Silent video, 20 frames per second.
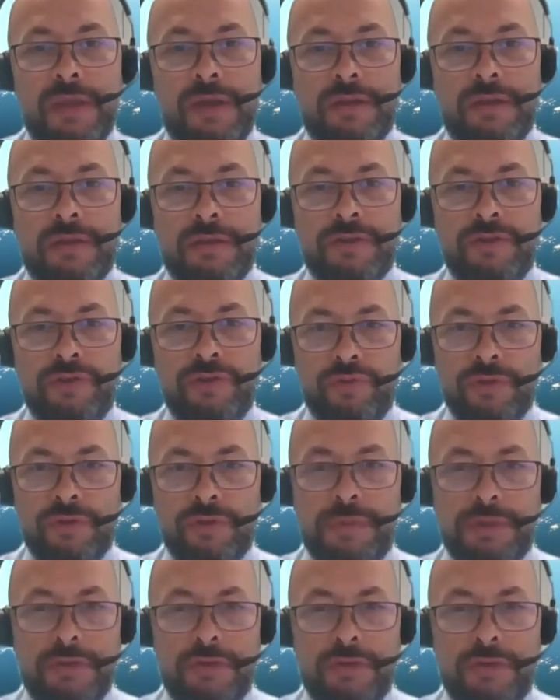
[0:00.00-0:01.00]
and a
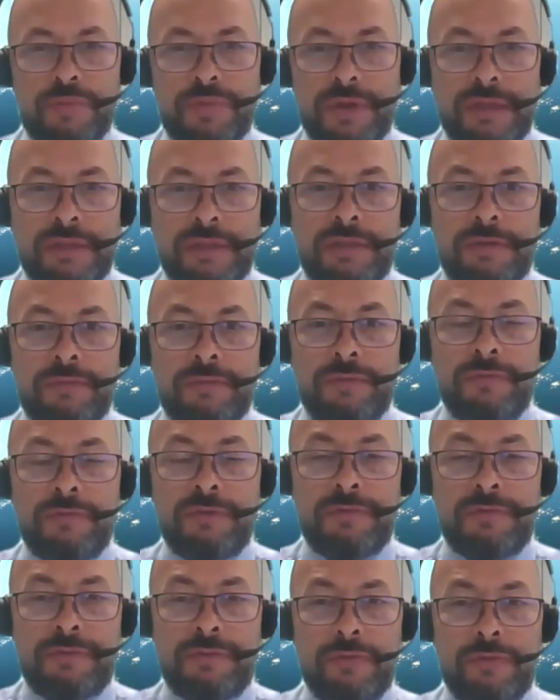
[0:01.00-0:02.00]
short but comprehensive
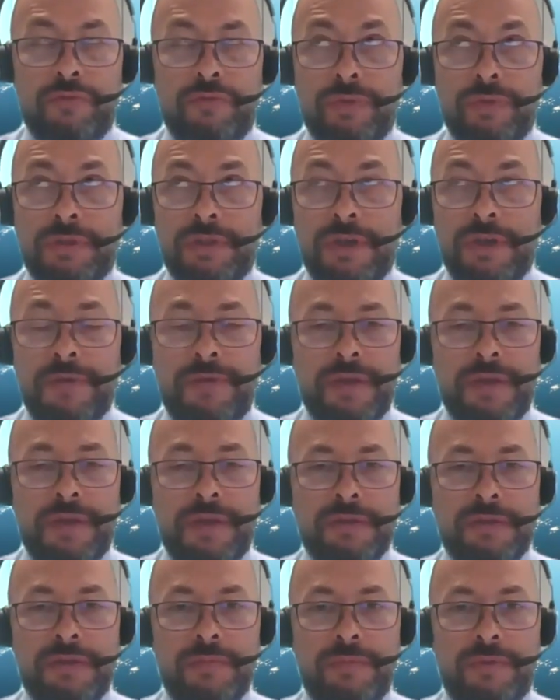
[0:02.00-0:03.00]
overview of what I think
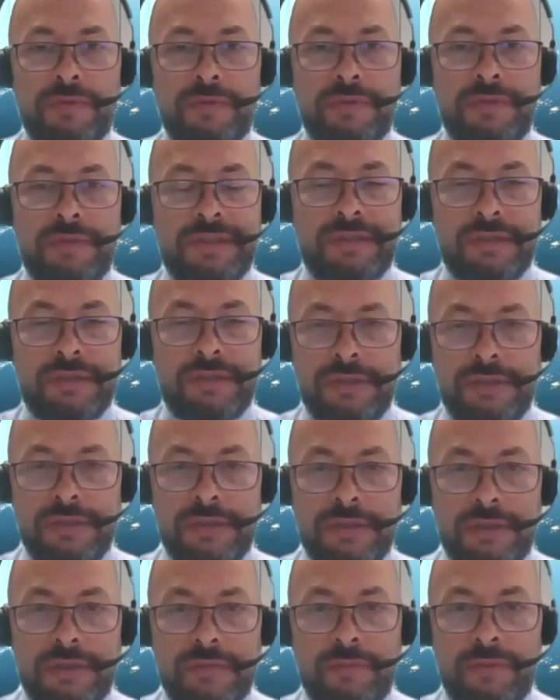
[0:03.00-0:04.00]
is the most
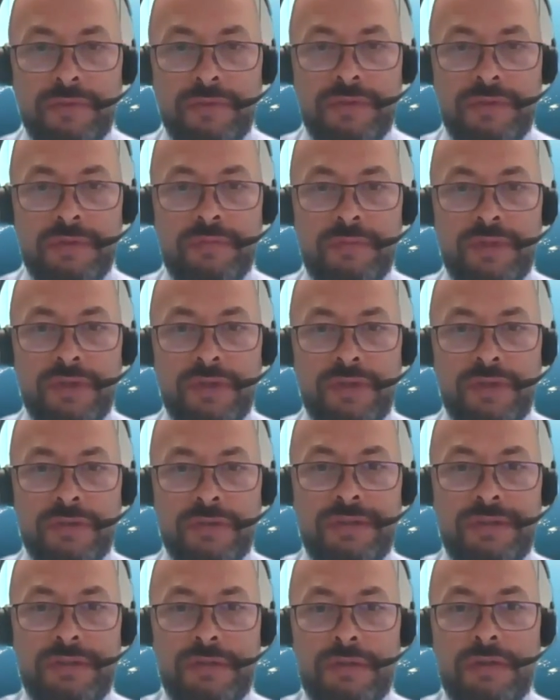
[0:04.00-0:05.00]
exciting and most
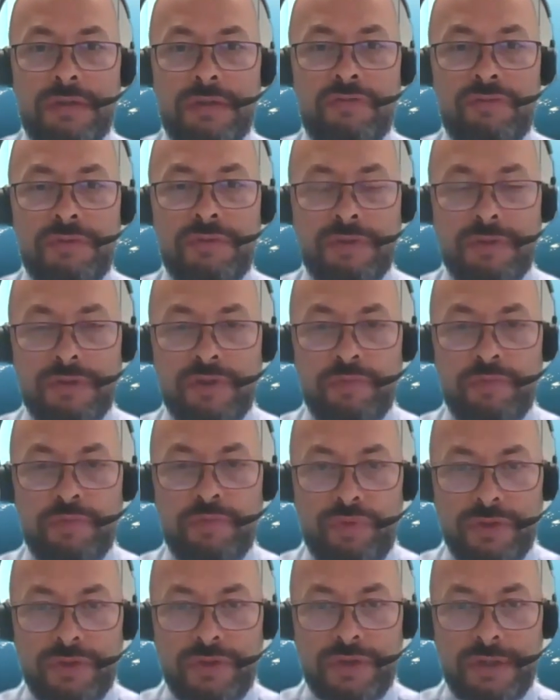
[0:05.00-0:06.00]
ambitious research
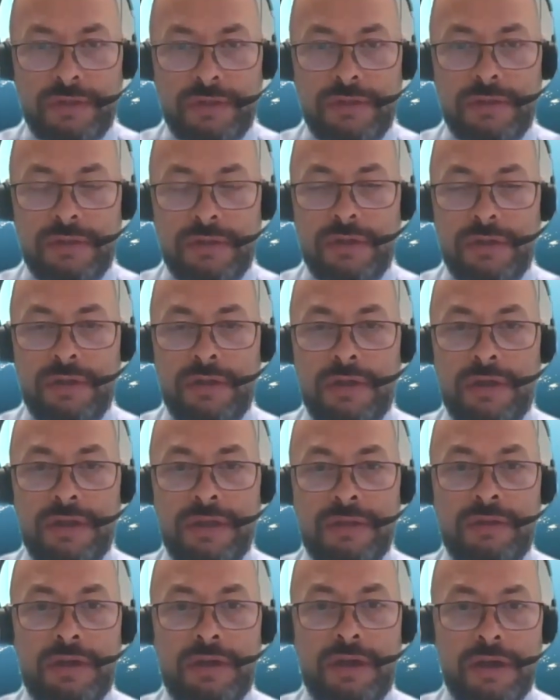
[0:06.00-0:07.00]
project
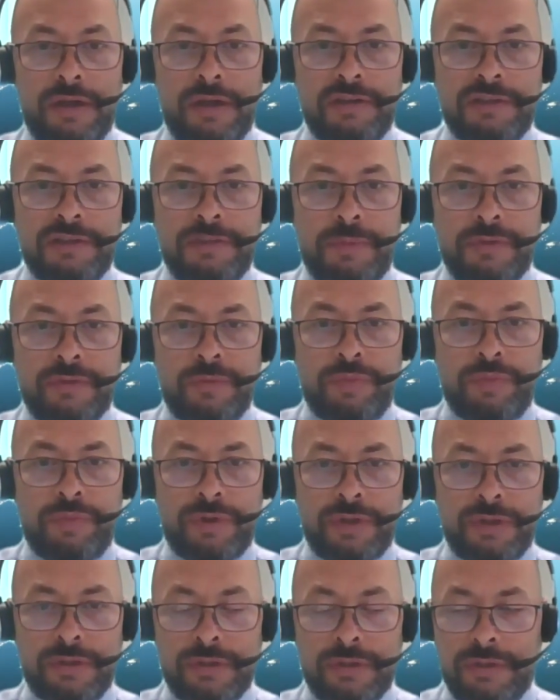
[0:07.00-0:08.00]
in higher airspace
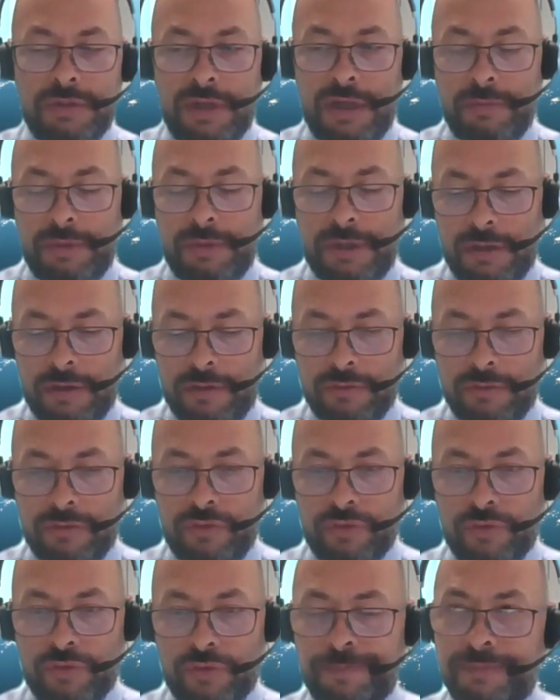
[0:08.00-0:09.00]
operations, namely
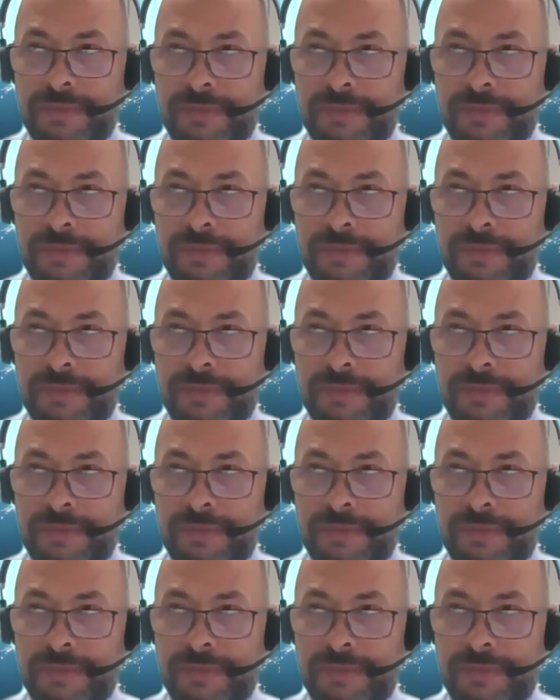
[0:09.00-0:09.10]
ECO2.